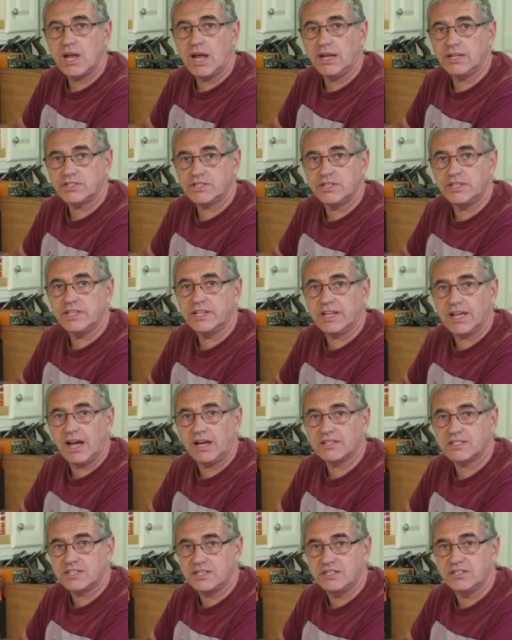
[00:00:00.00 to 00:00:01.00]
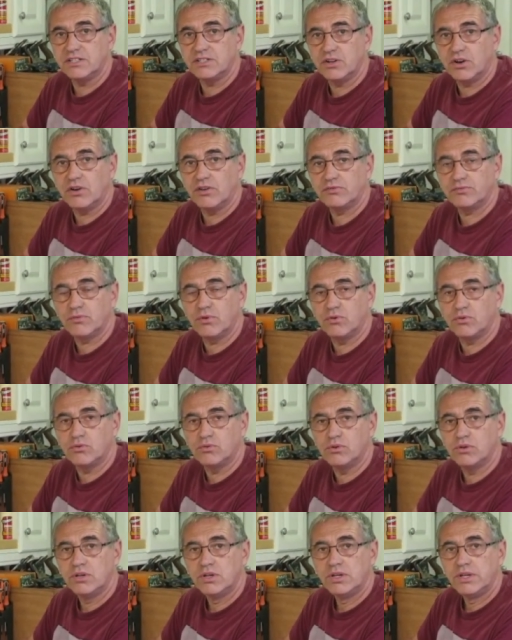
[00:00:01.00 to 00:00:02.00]
actually cutting a knife wall
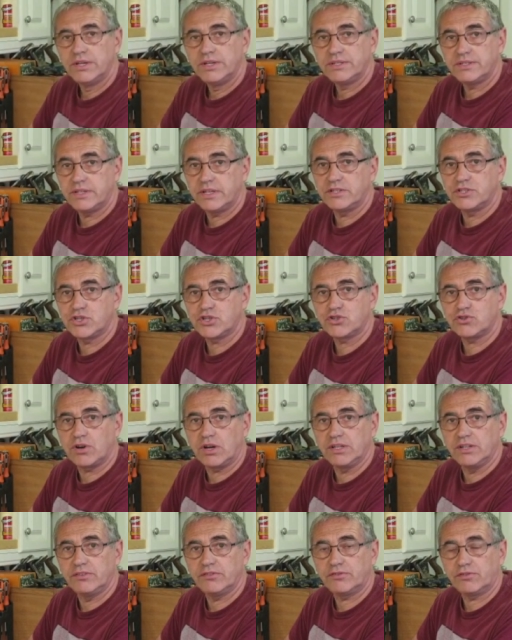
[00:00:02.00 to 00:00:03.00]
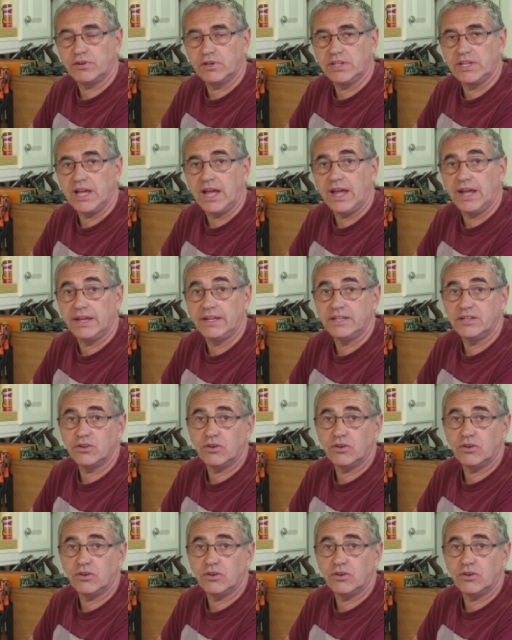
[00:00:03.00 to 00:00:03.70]
dead straight, freehand.